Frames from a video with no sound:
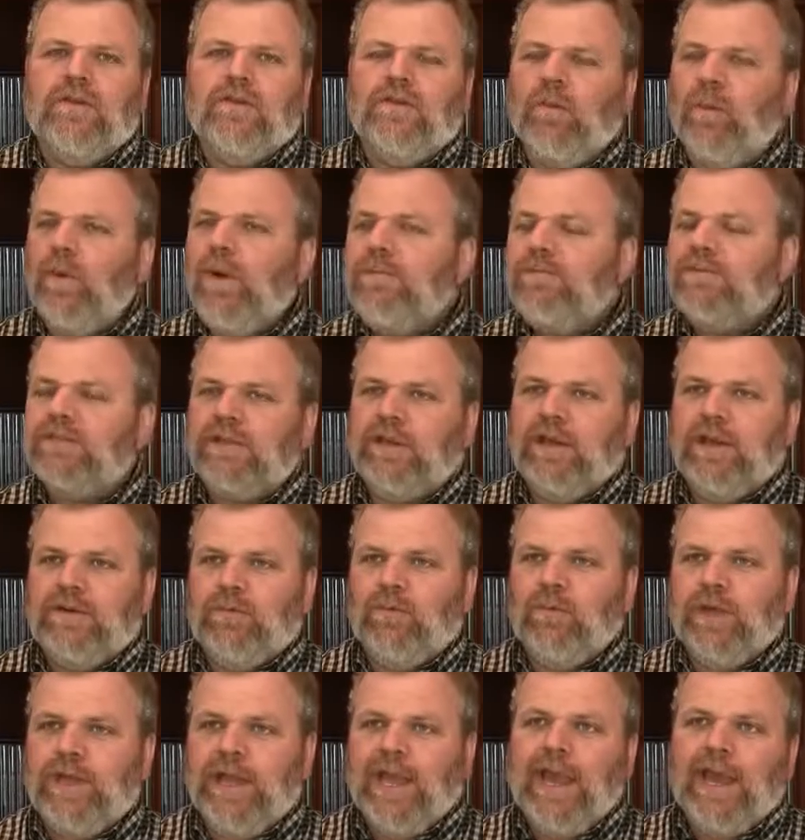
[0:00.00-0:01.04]
The website
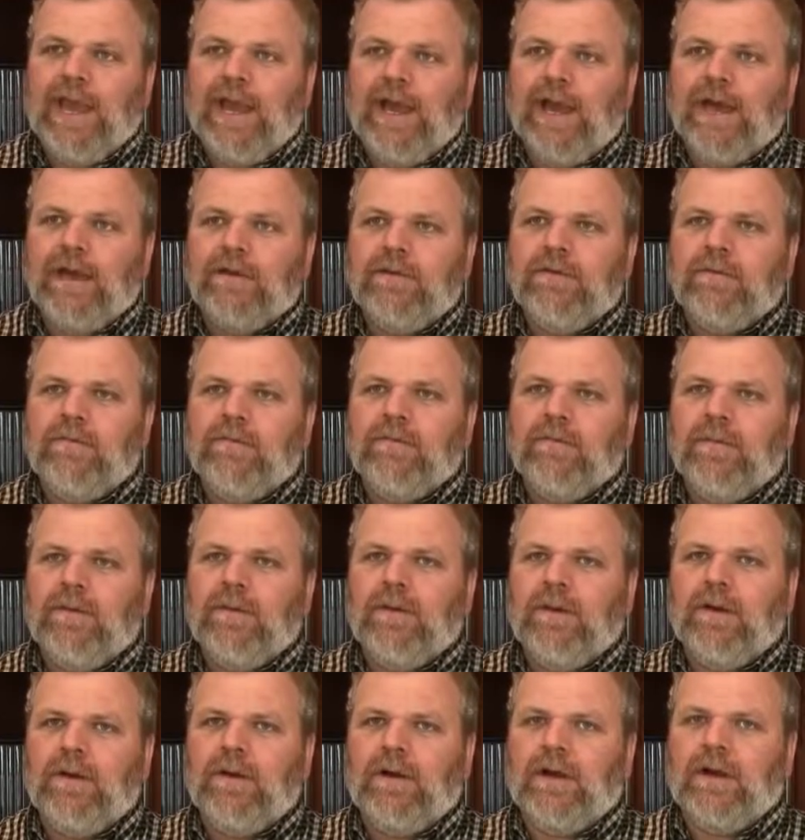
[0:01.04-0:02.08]
we had
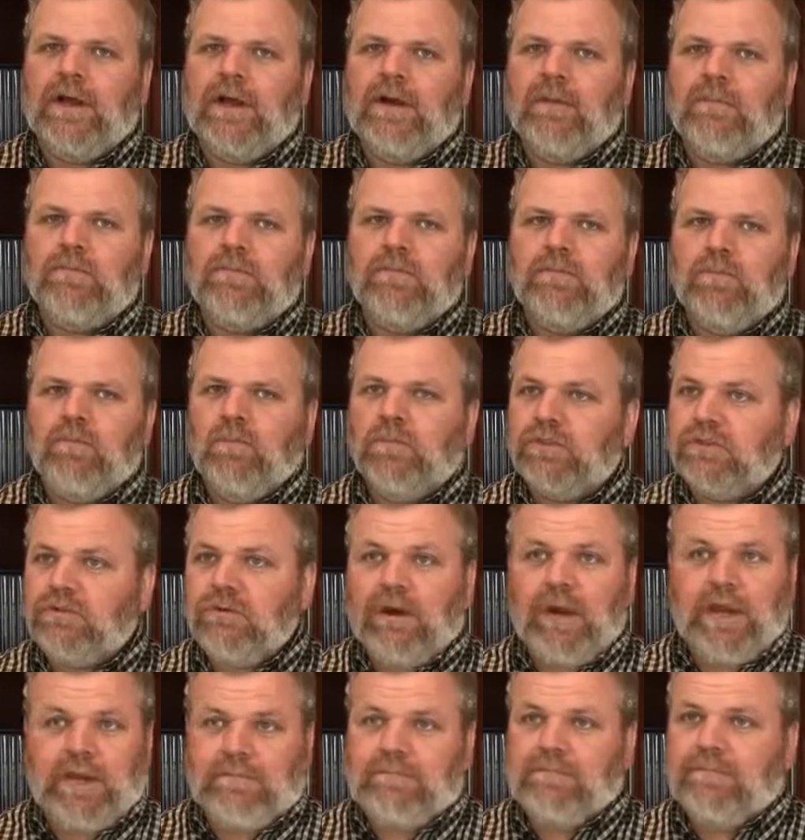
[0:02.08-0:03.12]
was
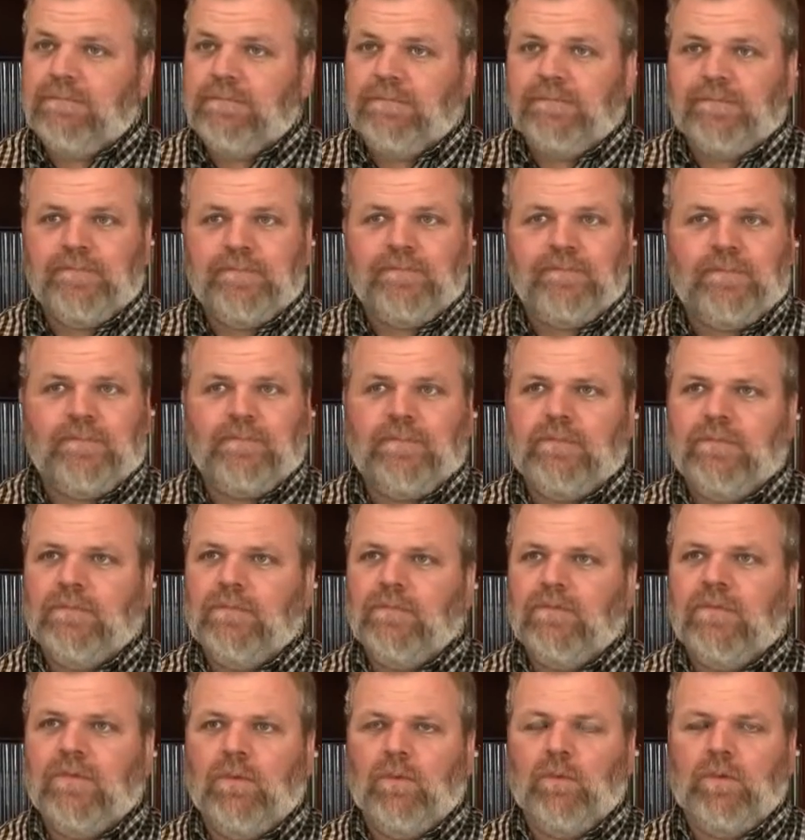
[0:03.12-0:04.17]
great.
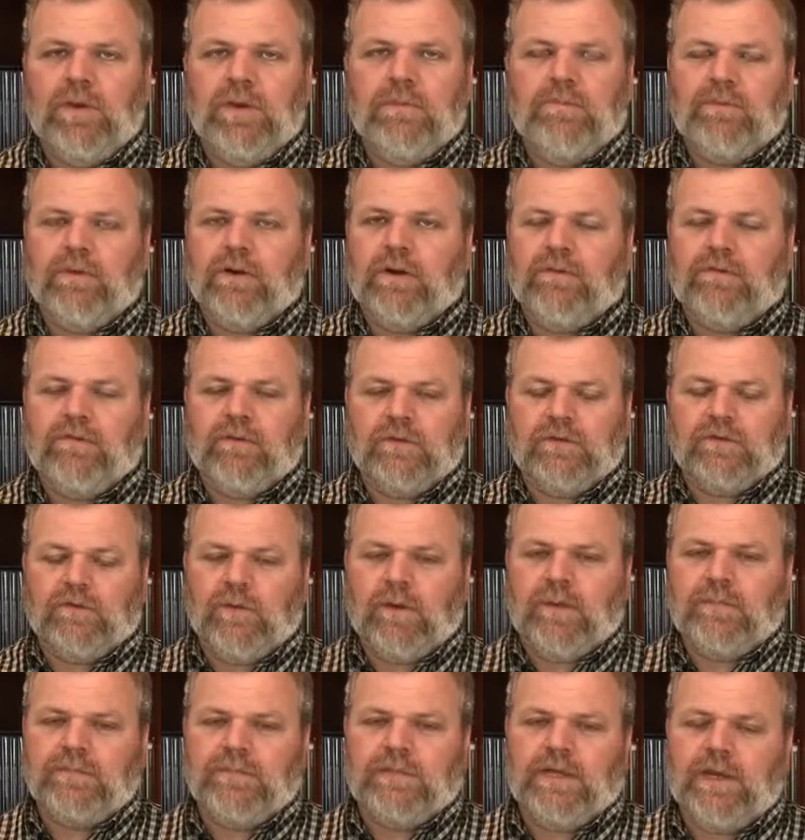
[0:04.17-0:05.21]
We put our first
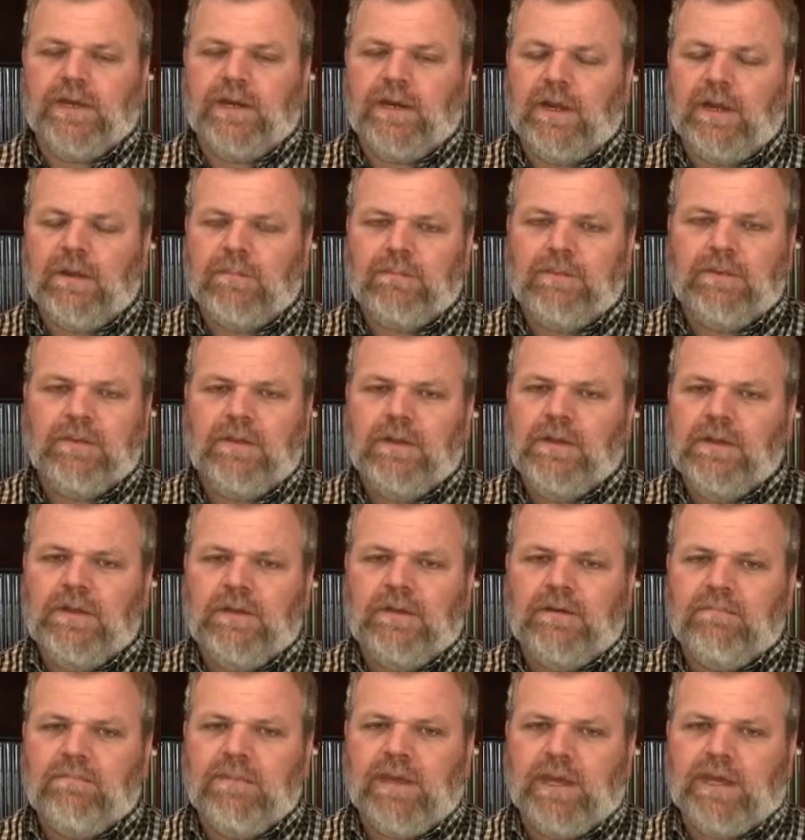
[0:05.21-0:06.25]
website up
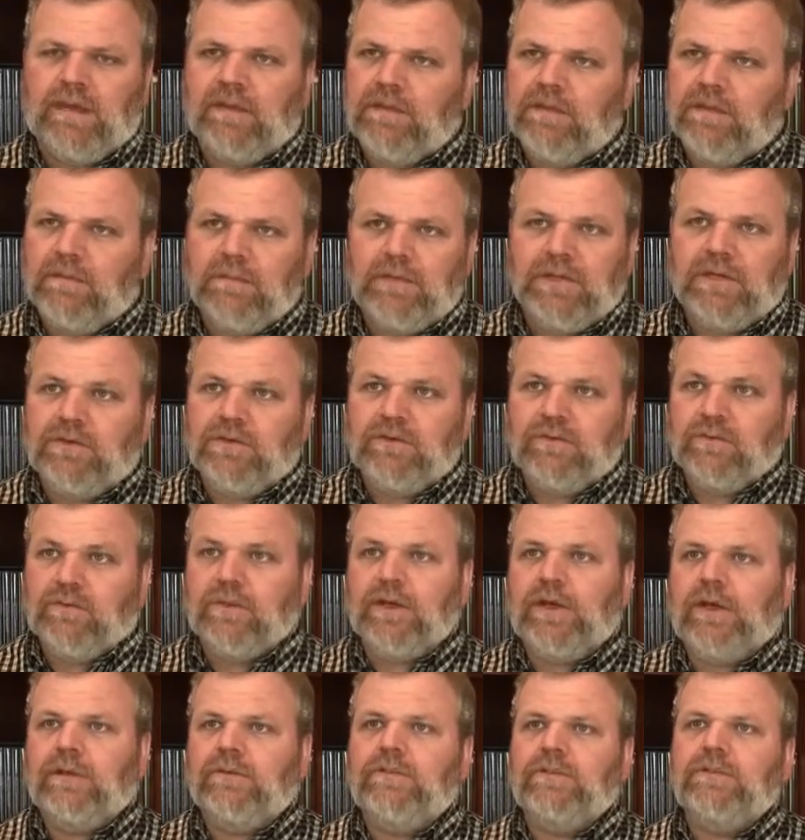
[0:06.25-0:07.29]
back in the
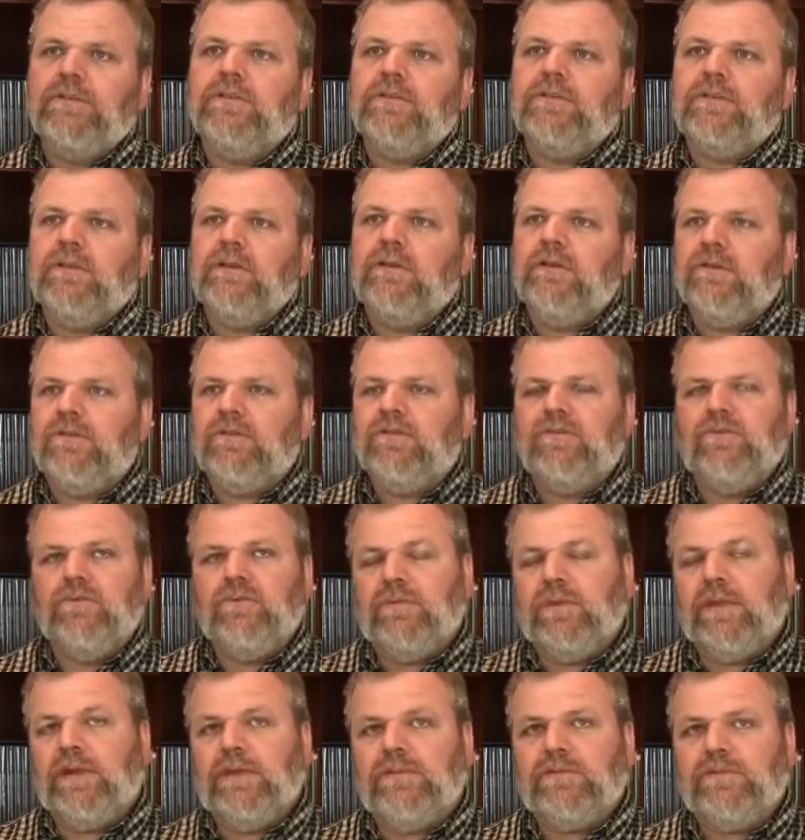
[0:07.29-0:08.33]
mid-2000s,
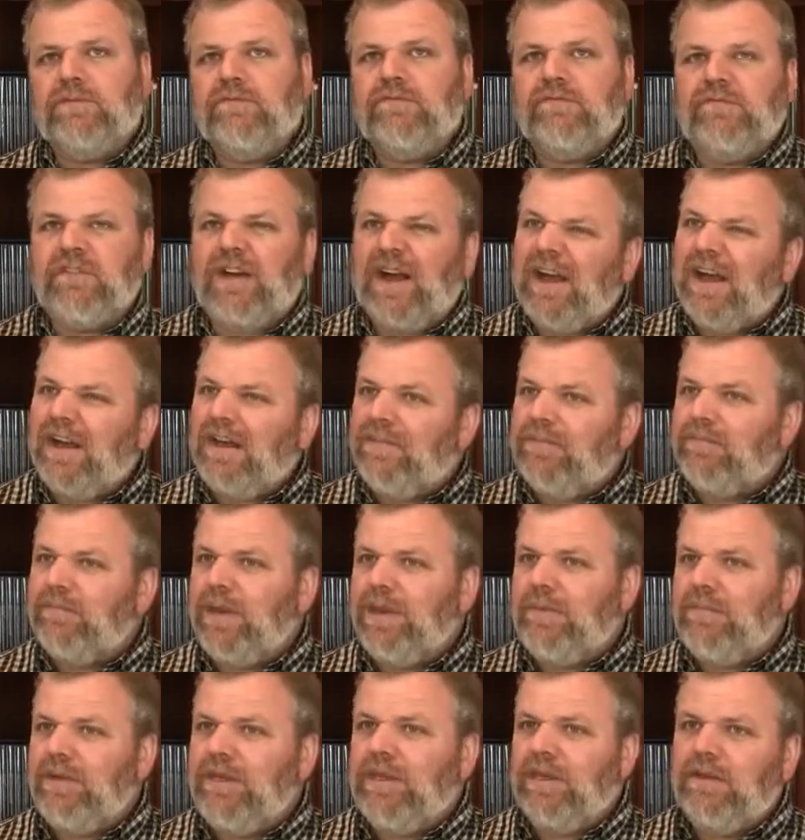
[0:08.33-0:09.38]
2005,
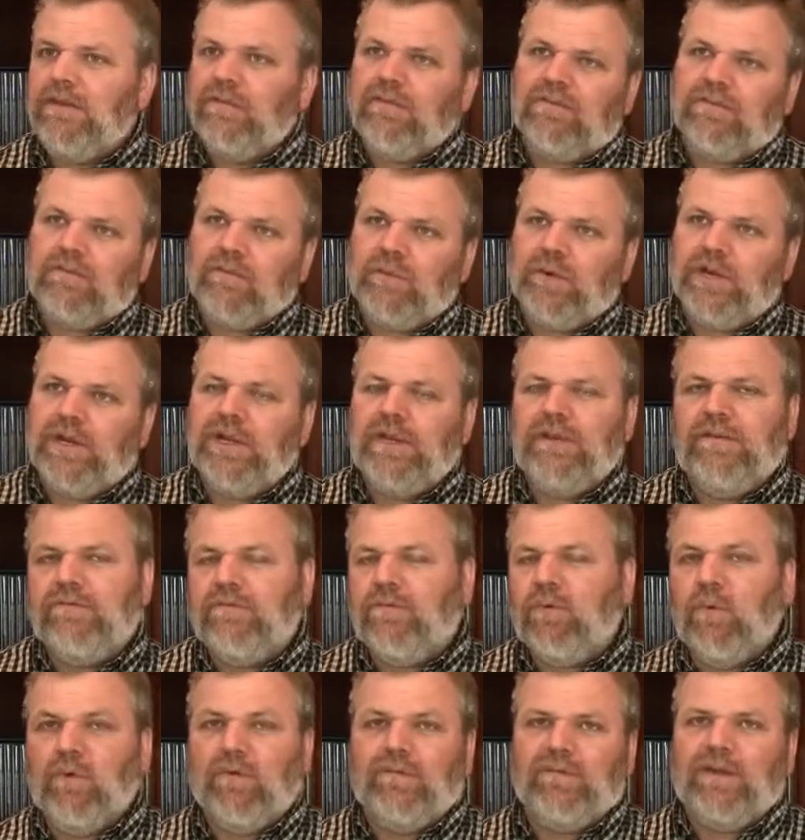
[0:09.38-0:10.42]
maybe 3,
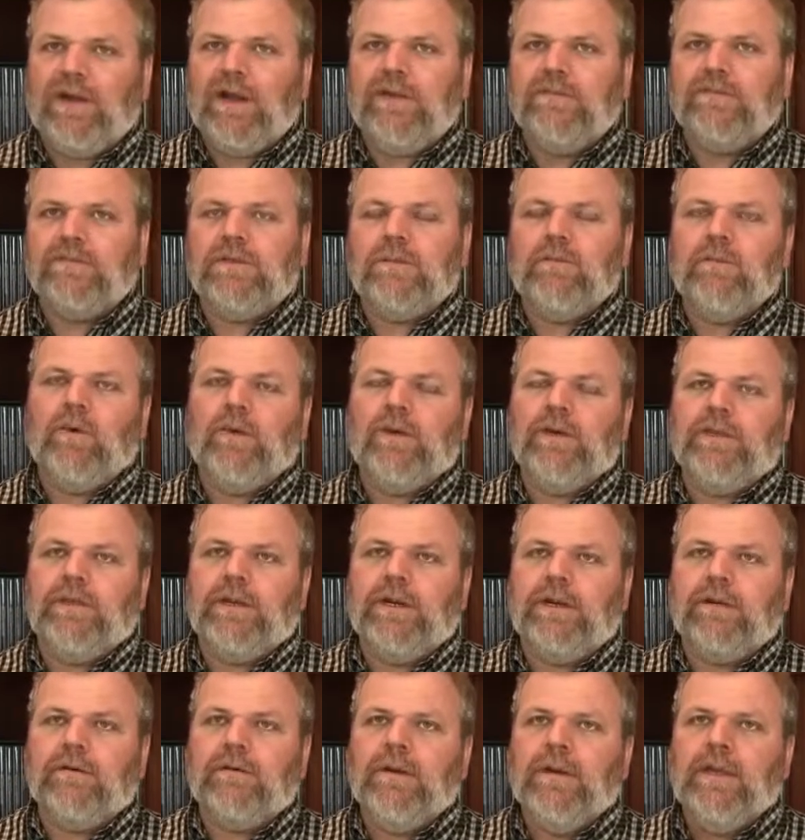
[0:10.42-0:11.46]
4, 5, somewhere in
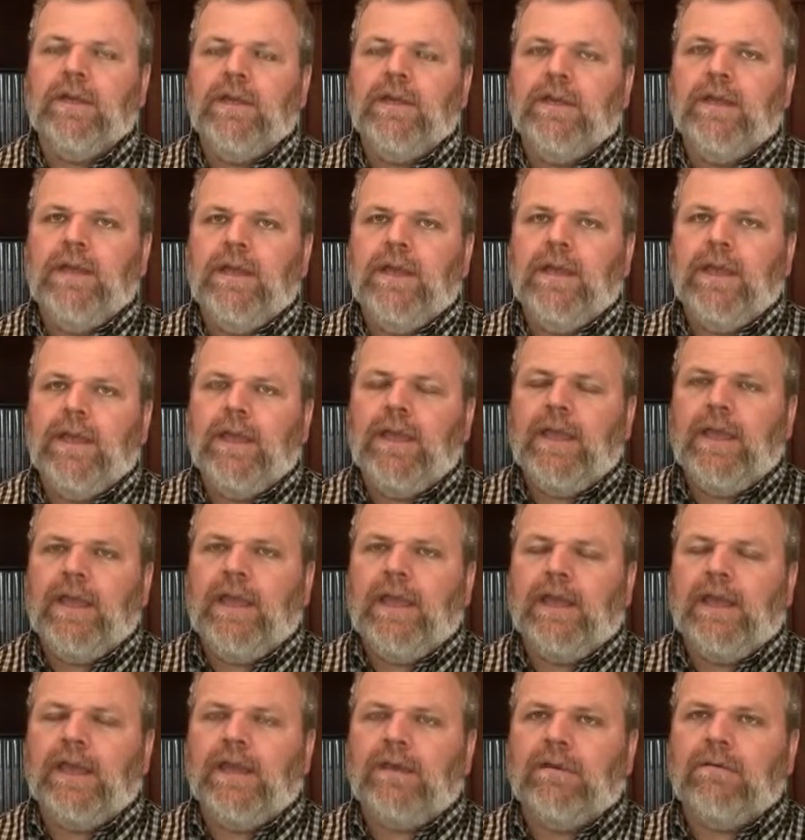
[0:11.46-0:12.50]
there.
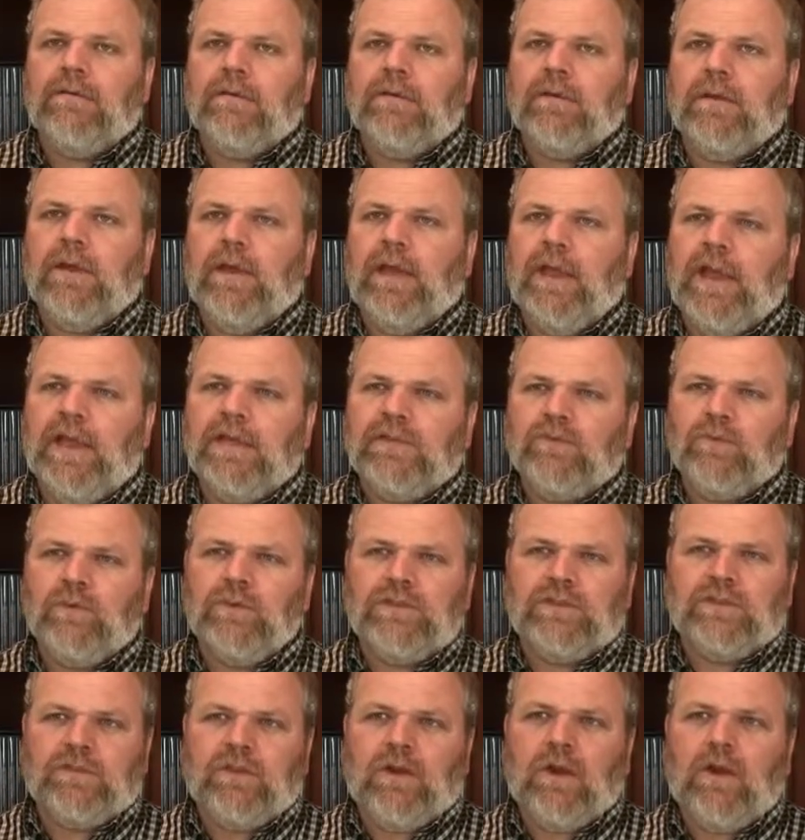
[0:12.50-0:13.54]
And as we
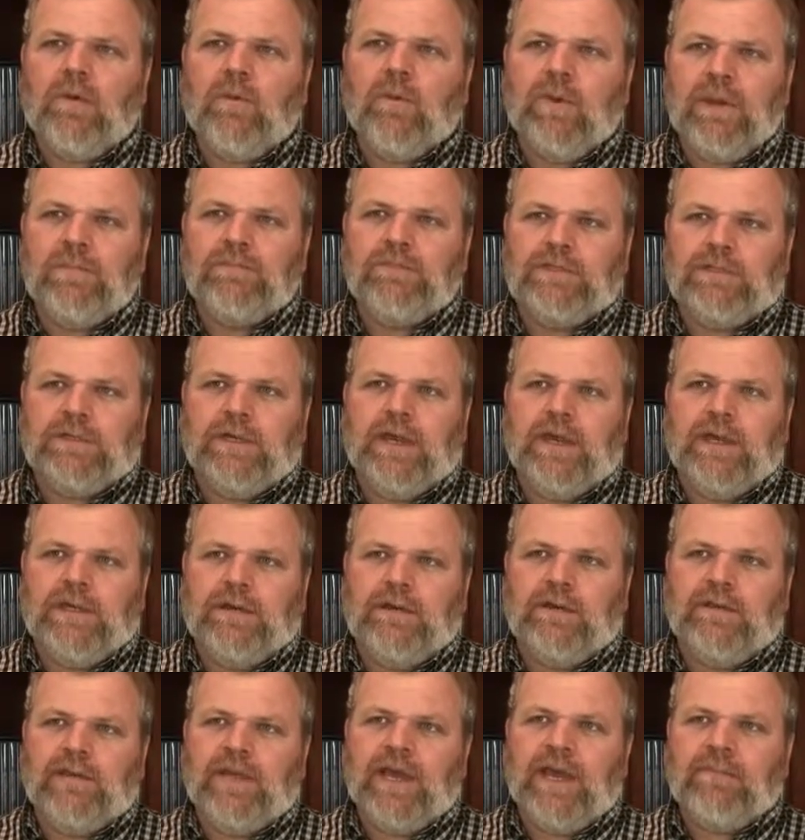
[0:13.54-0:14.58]
saw a website
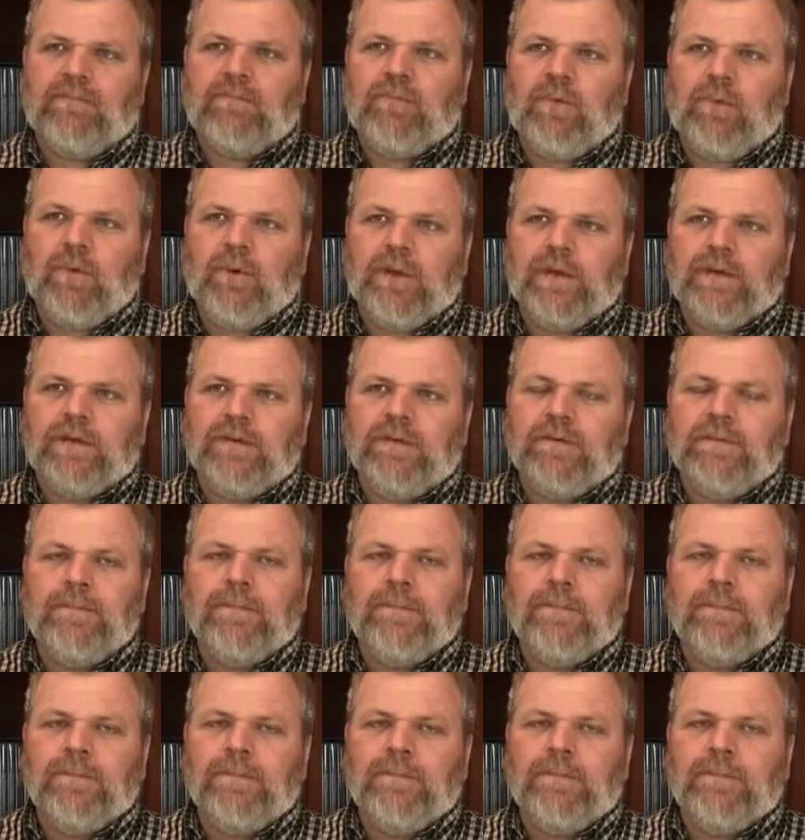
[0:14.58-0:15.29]
at that point,